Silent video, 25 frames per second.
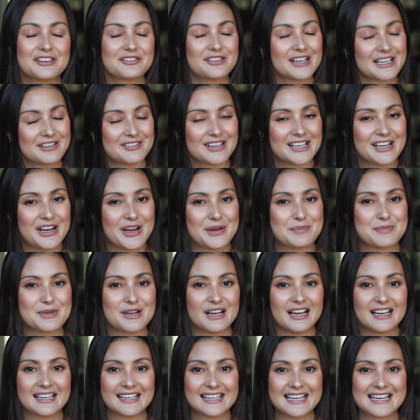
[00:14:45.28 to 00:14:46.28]
really, really hope
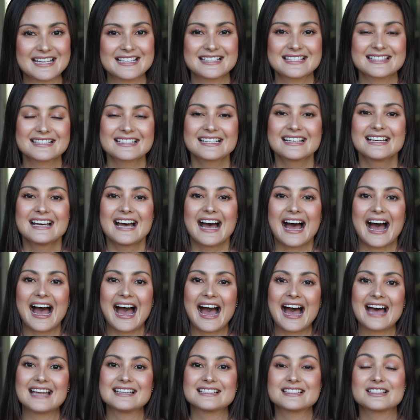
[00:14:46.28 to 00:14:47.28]
you like it.
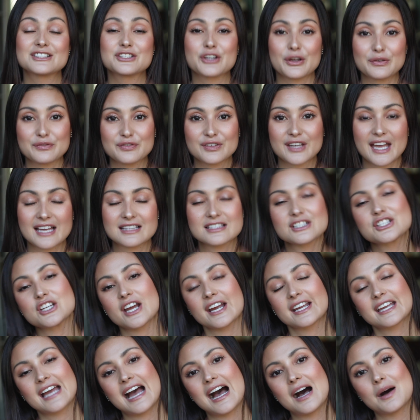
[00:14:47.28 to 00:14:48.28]
And don't forget to
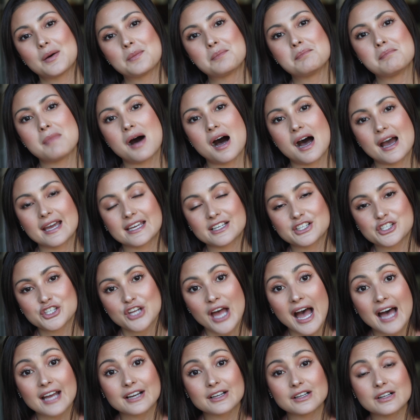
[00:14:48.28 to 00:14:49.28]
check out my
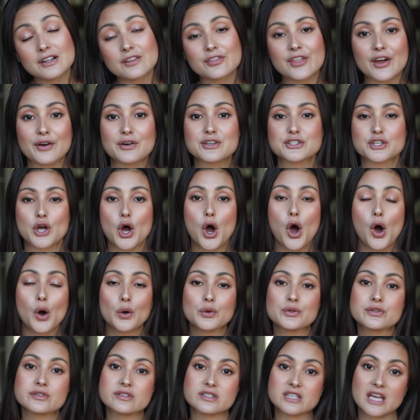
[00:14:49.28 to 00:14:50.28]
channel. There is a
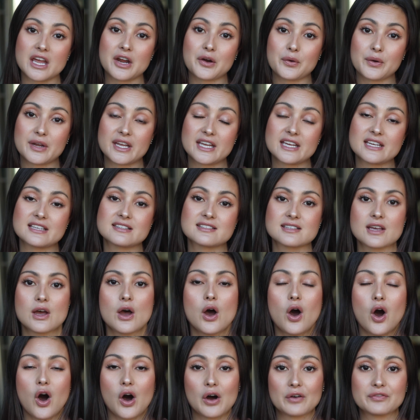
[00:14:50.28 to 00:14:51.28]
whole series
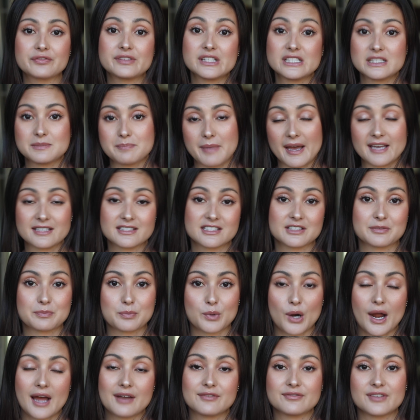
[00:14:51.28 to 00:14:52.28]
of these best of
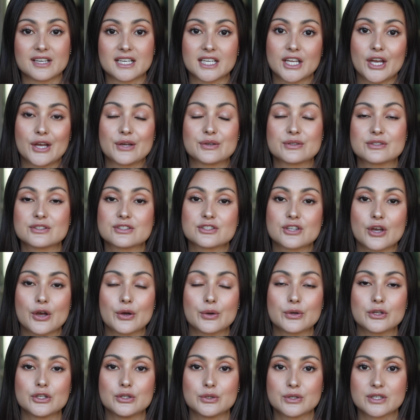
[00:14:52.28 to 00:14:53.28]
brand videos,
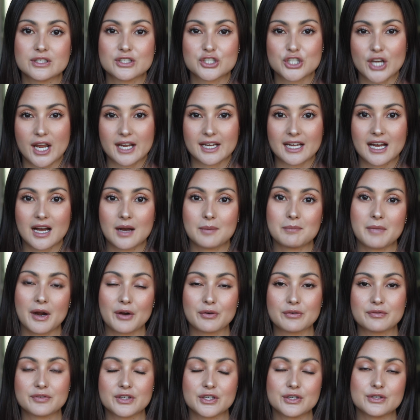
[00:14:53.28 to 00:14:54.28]
so you can check out my
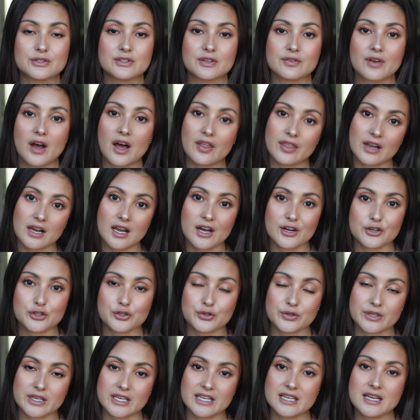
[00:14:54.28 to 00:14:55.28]
reviews of other
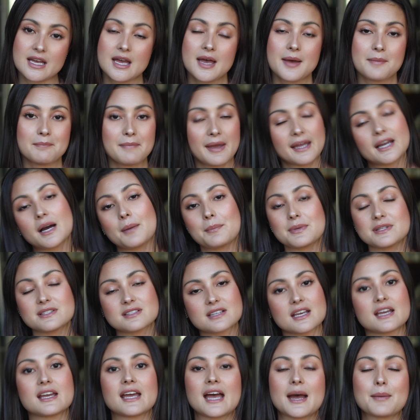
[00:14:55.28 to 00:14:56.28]
luxury makeup and
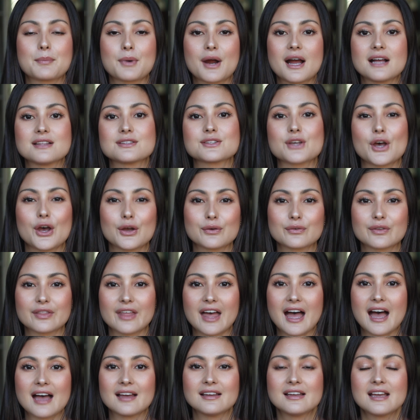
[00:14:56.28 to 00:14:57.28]
skincare brands over
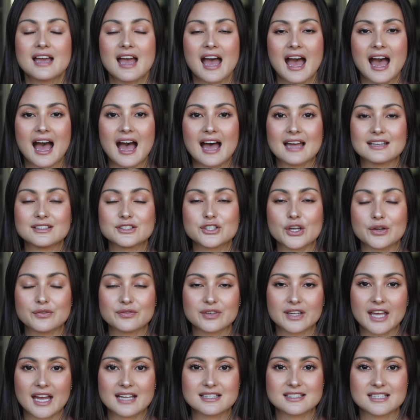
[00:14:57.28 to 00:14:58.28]
there. And
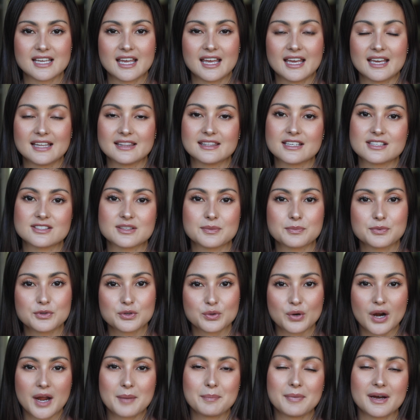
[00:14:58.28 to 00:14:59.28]
don't forget to hit the
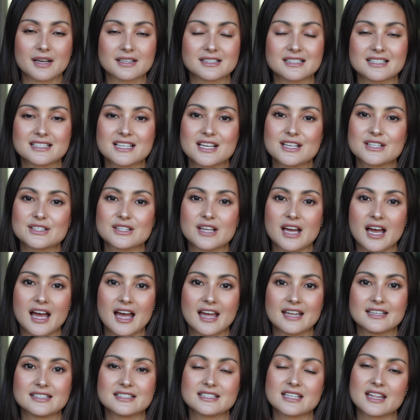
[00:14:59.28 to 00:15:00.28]
subscribe button
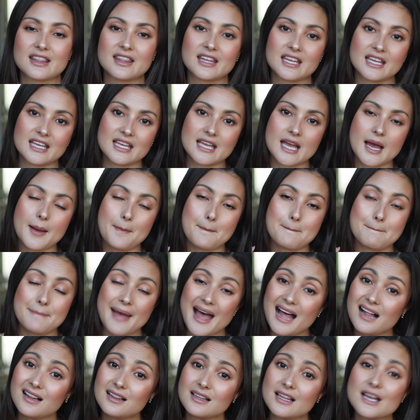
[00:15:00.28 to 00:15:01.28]
and the
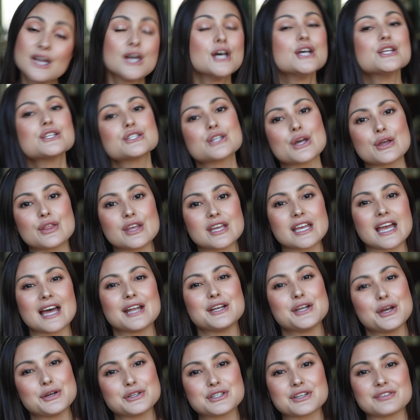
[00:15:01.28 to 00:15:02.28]
bell so that you
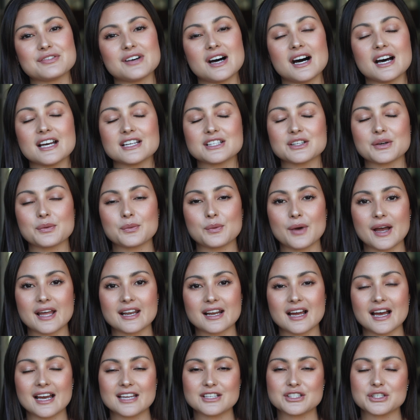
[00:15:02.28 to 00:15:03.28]
get notified
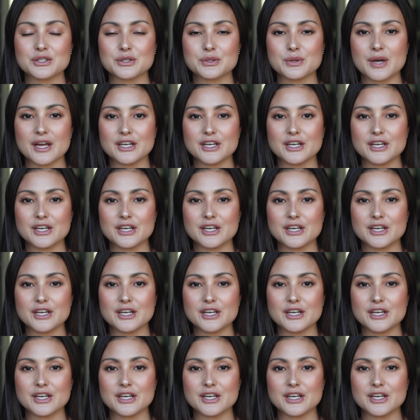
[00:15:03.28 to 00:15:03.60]
when I do